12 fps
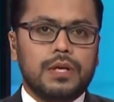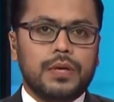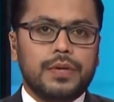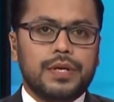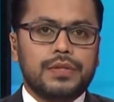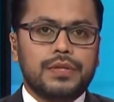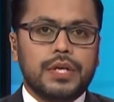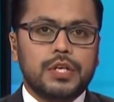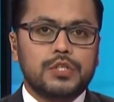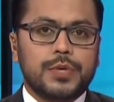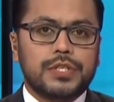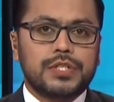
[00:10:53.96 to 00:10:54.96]
Now, in other
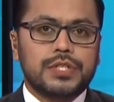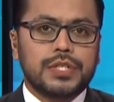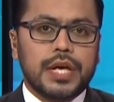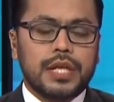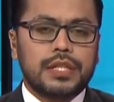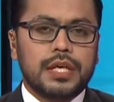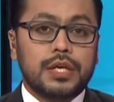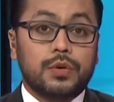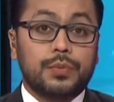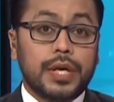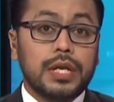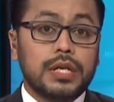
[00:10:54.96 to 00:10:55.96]
news, Britain and the
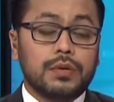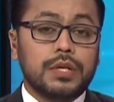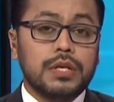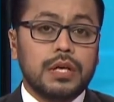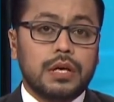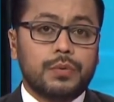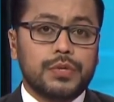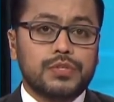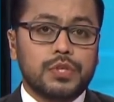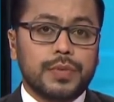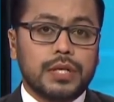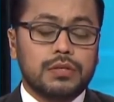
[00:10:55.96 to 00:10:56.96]
European Union are
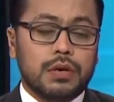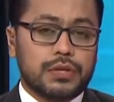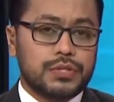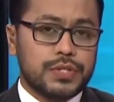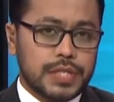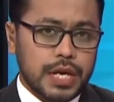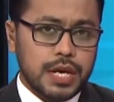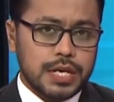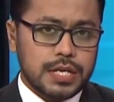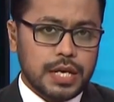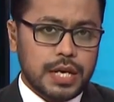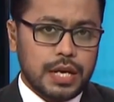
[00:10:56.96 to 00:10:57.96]
resuming talks today
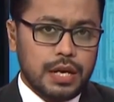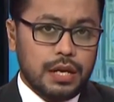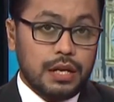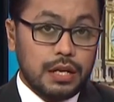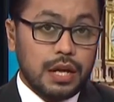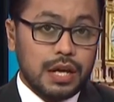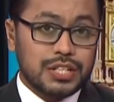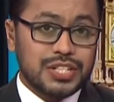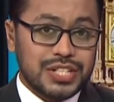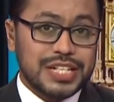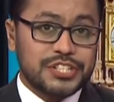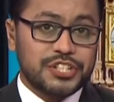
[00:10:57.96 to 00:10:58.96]
in a
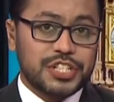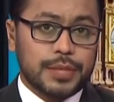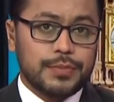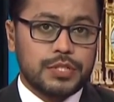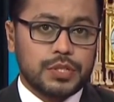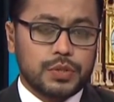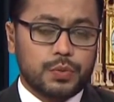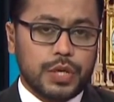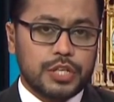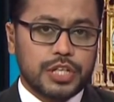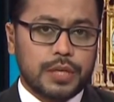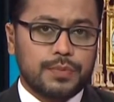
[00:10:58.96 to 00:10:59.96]
last-ditch attempt to
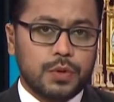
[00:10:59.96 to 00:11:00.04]
reach a